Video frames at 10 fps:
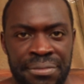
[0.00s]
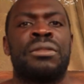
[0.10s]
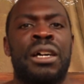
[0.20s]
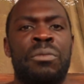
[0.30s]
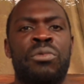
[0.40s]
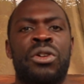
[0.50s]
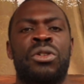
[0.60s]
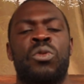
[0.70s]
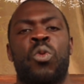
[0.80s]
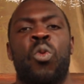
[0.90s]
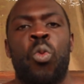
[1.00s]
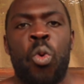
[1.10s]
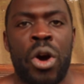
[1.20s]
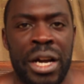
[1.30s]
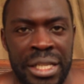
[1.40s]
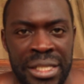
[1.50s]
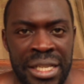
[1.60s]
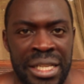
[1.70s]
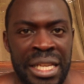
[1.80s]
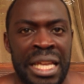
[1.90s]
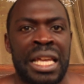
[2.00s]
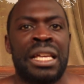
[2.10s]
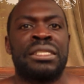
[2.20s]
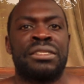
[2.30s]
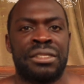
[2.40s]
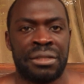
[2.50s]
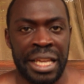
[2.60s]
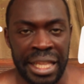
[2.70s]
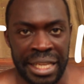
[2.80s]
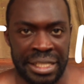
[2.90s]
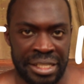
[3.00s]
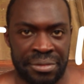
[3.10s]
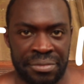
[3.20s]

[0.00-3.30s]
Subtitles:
Number 1, get it.